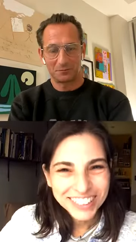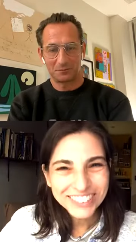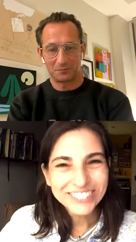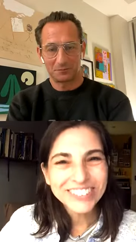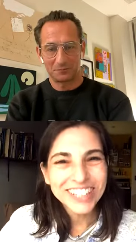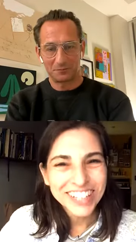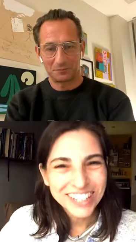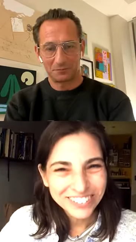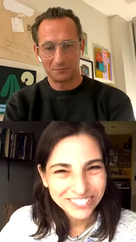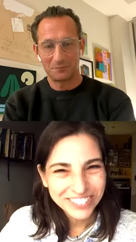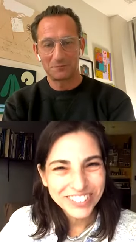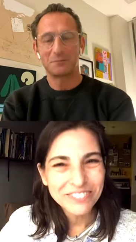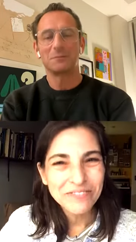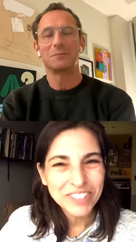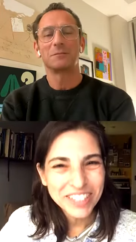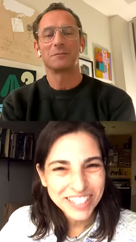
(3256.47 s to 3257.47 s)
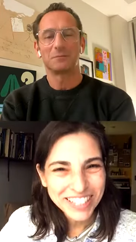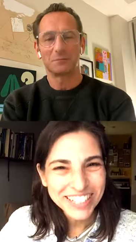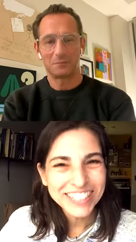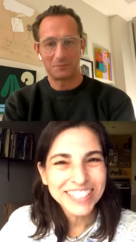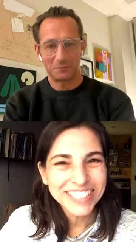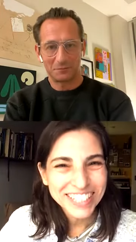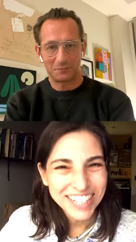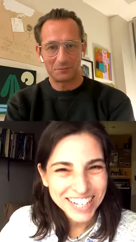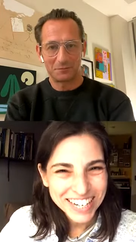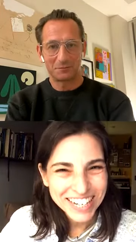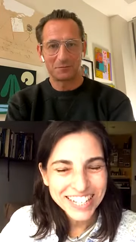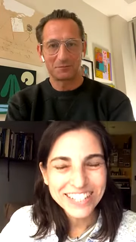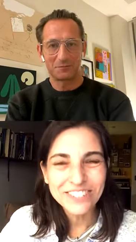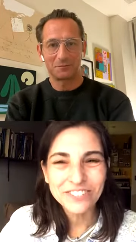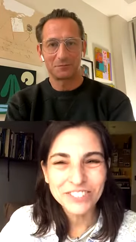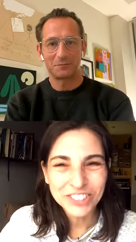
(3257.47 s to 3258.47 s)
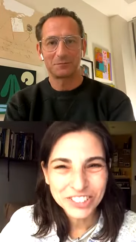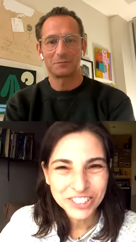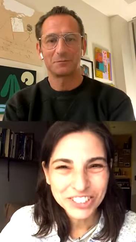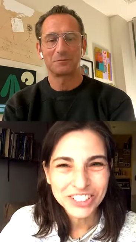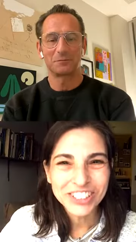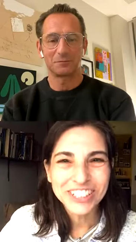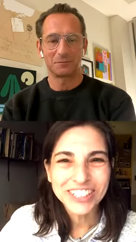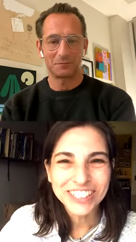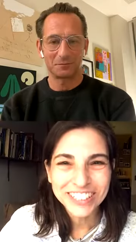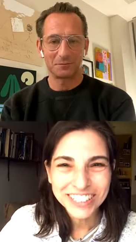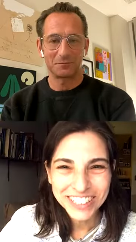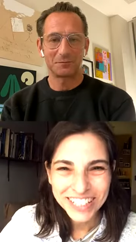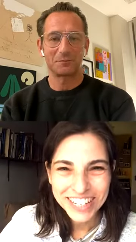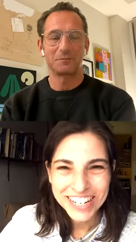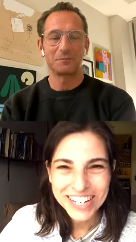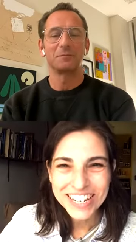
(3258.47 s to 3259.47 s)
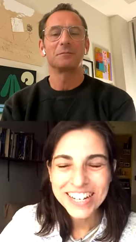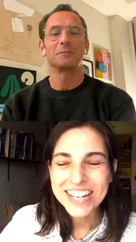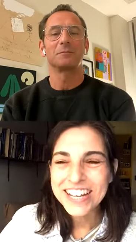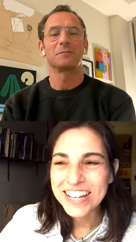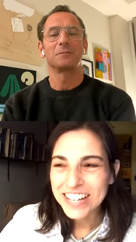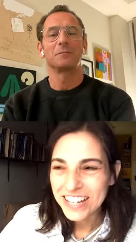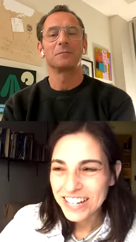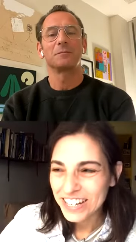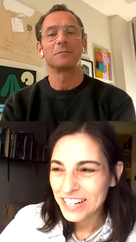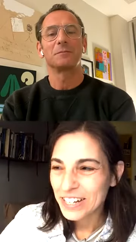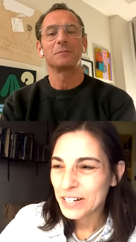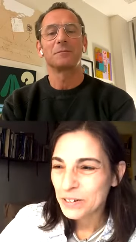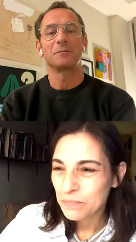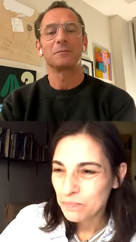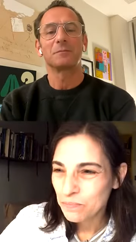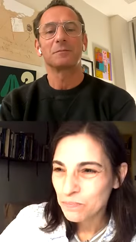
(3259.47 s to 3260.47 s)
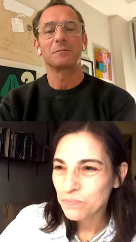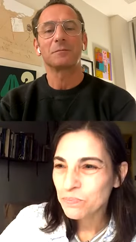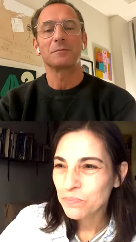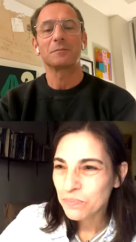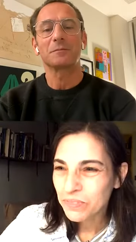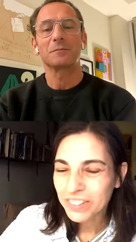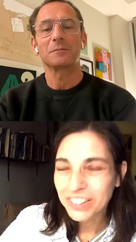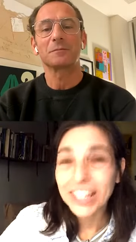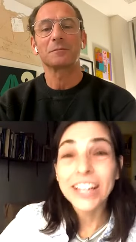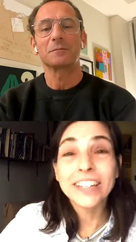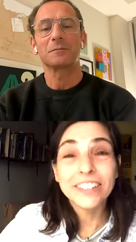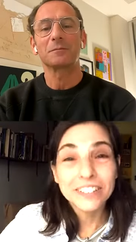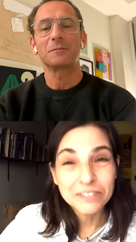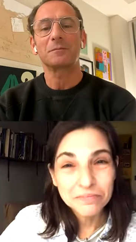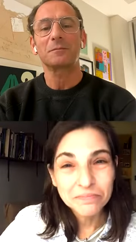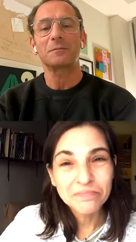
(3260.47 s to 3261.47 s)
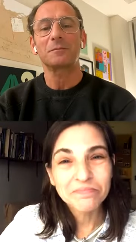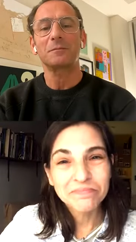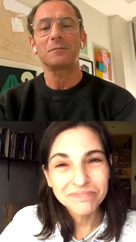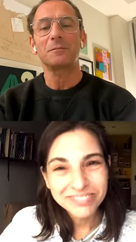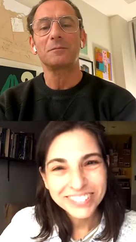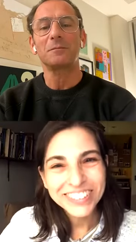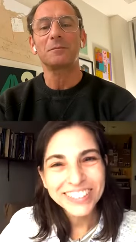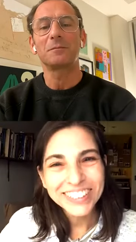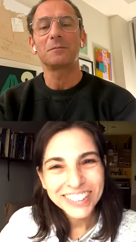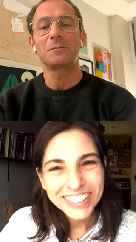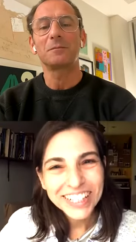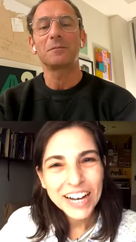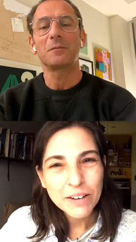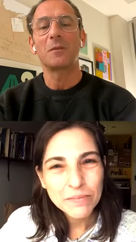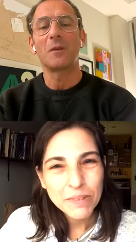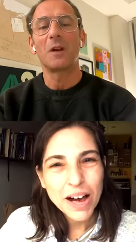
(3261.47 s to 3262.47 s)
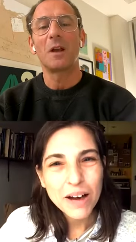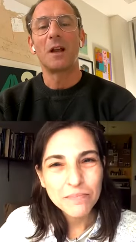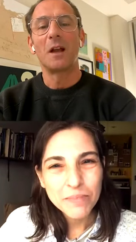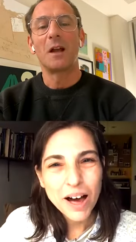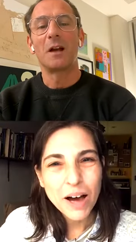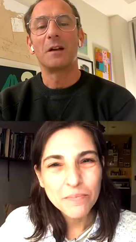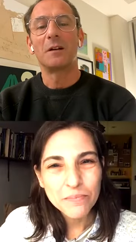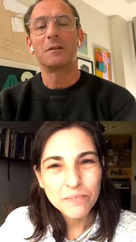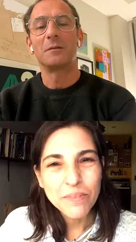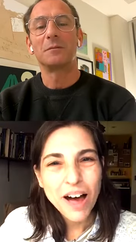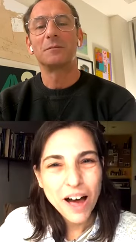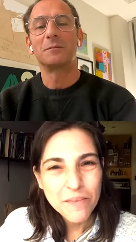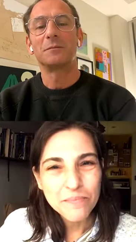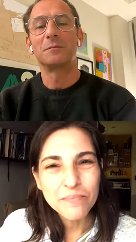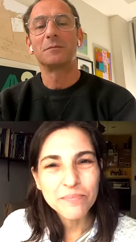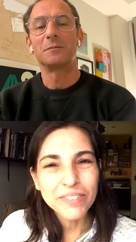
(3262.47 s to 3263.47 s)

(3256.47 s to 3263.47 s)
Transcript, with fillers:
Speaker 1: photography, media design for sure. Yeah, um, light. I'm I'm I'm I'm